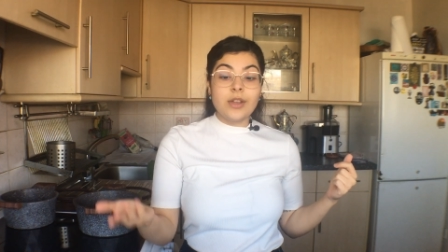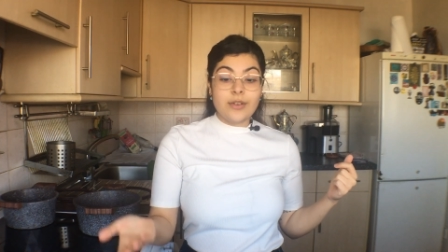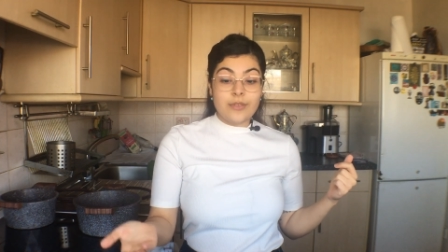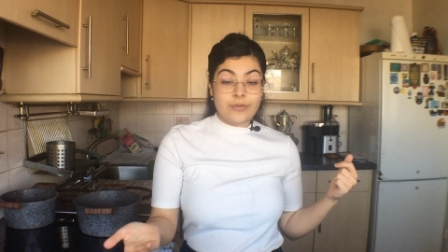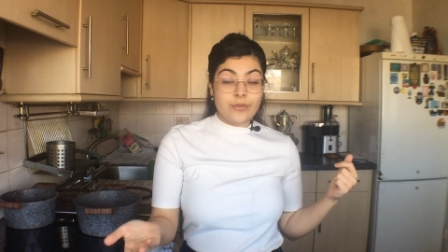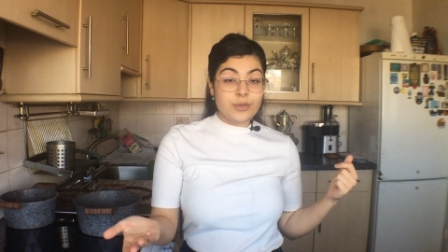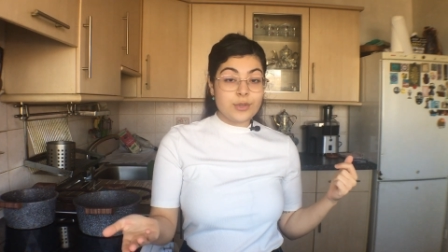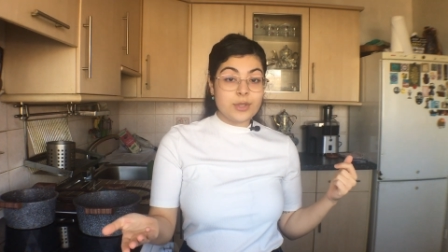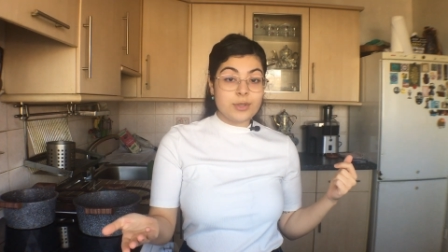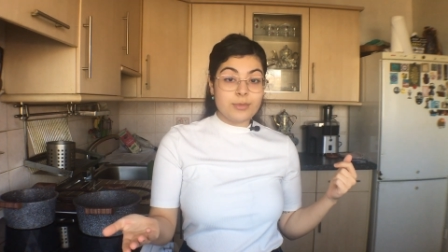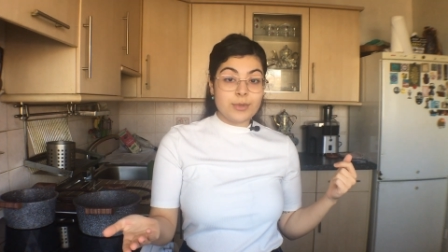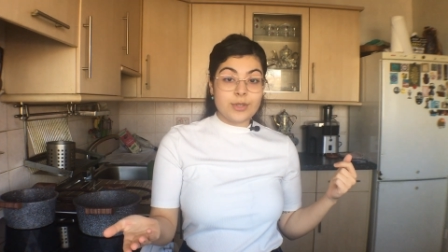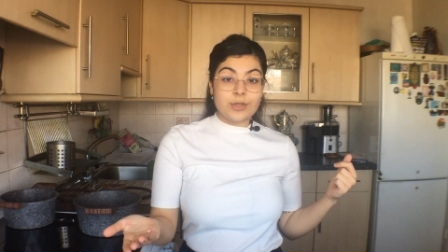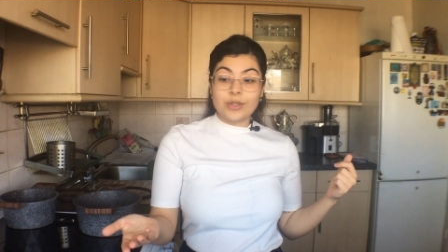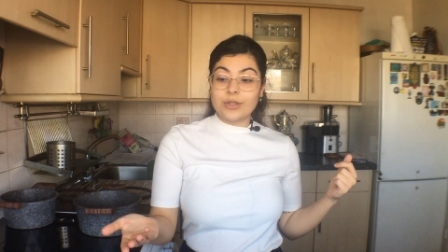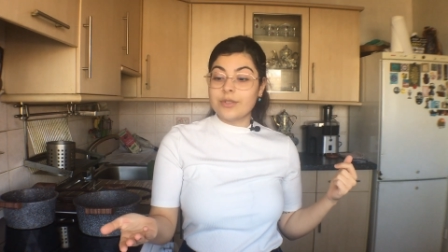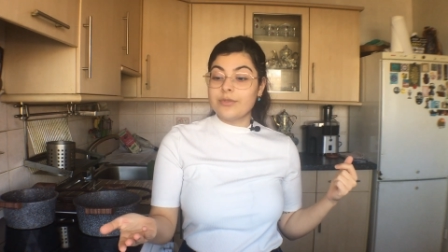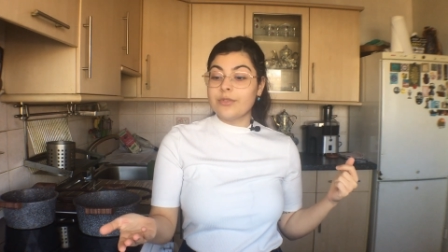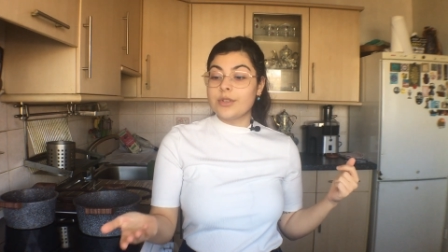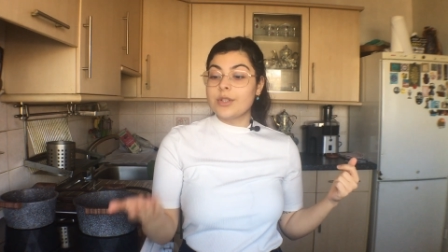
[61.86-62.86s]
frozen spinach in the
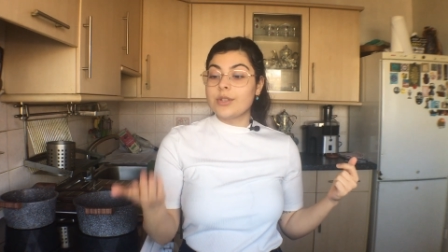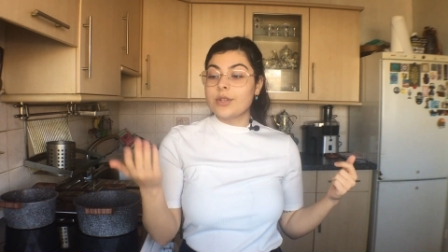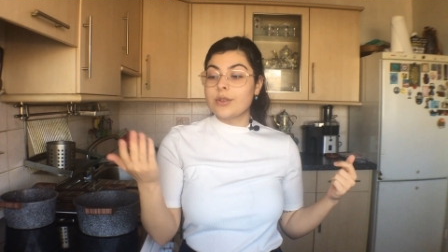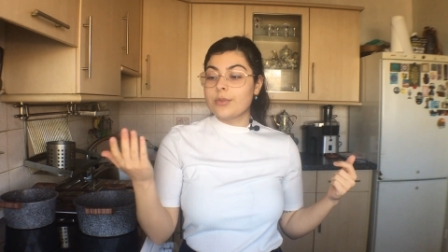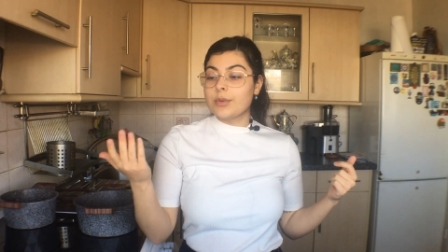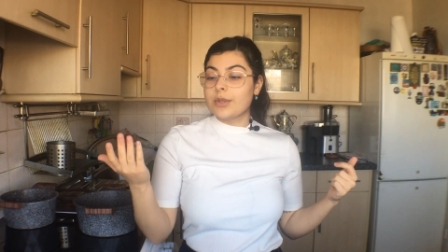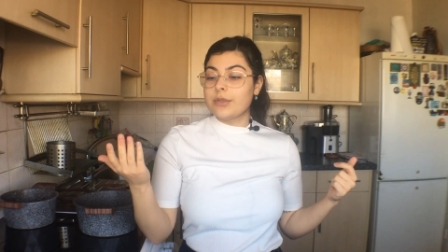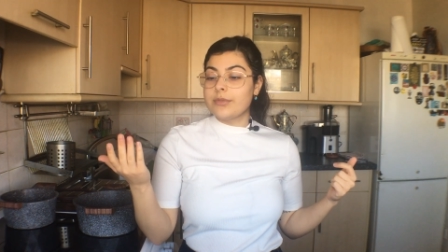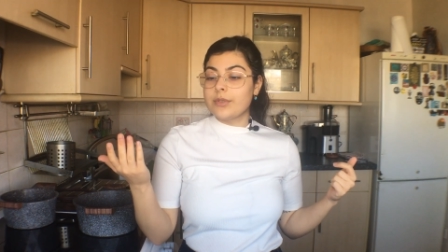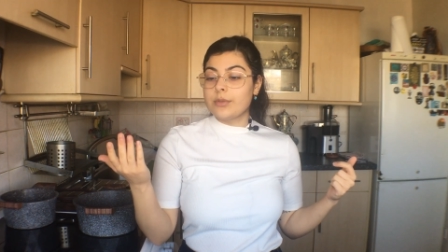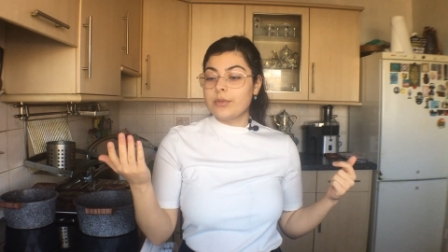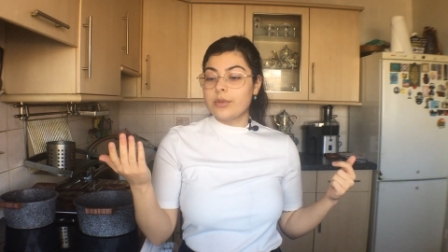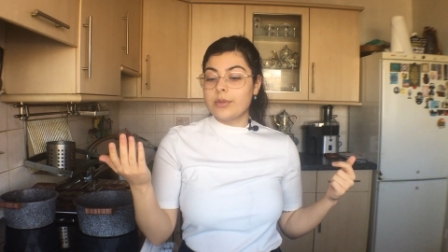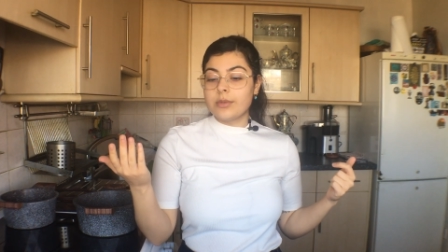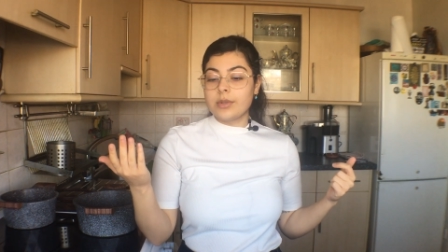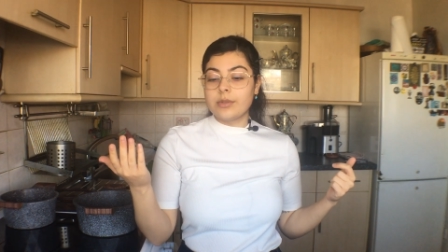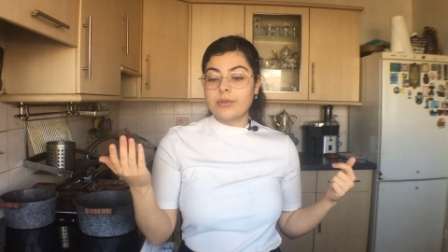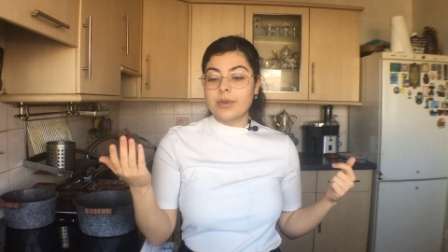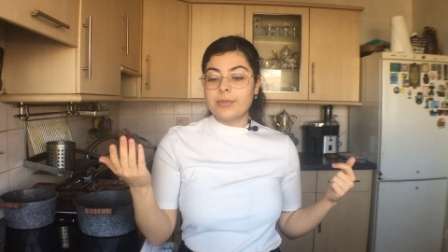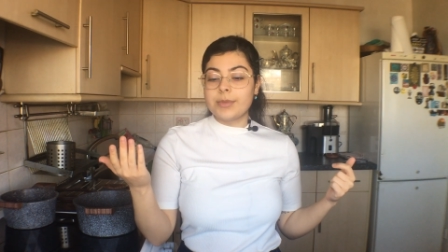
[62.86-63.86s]
freezer whenever we want to
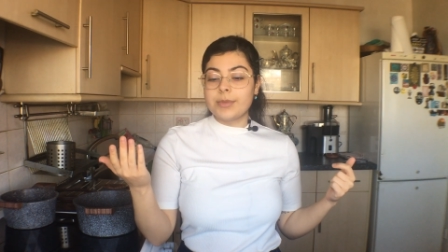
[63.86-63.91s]
whip